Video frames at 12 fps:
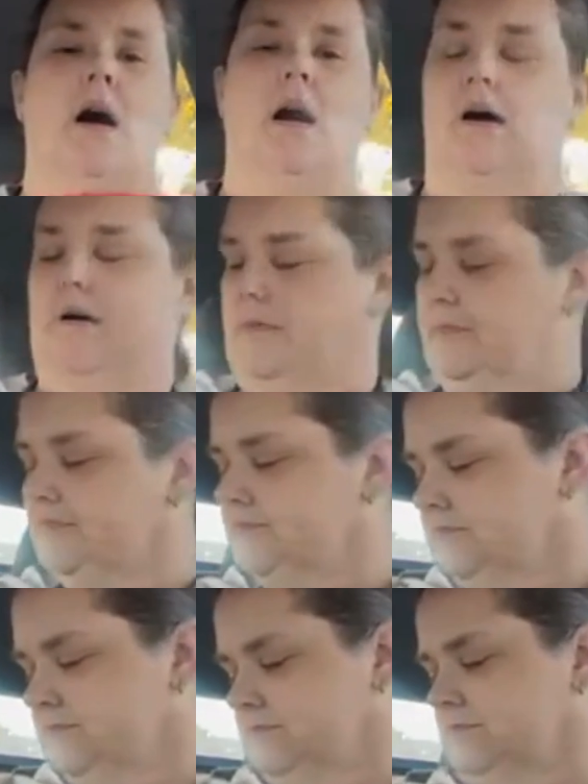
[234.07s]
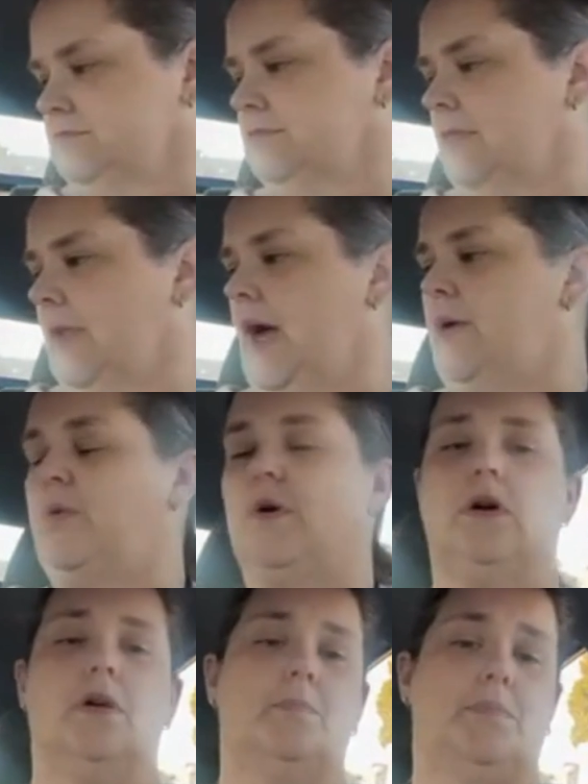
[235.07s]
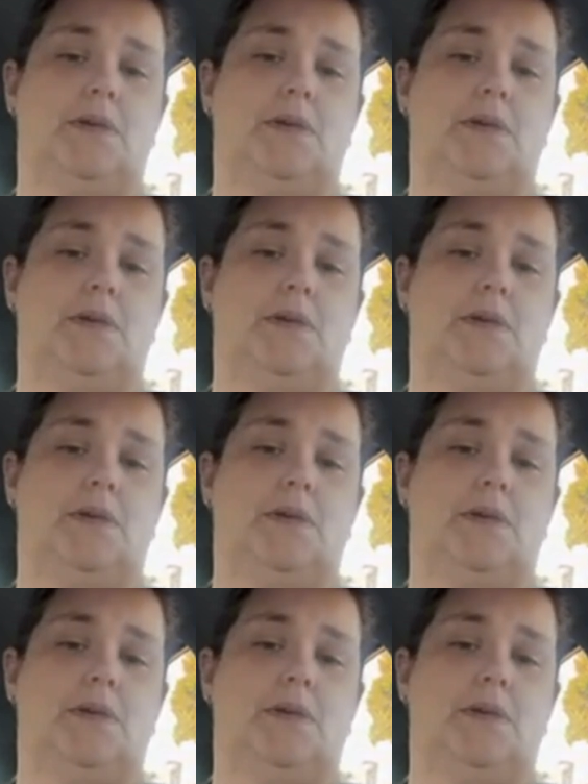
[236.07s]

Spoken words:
I work on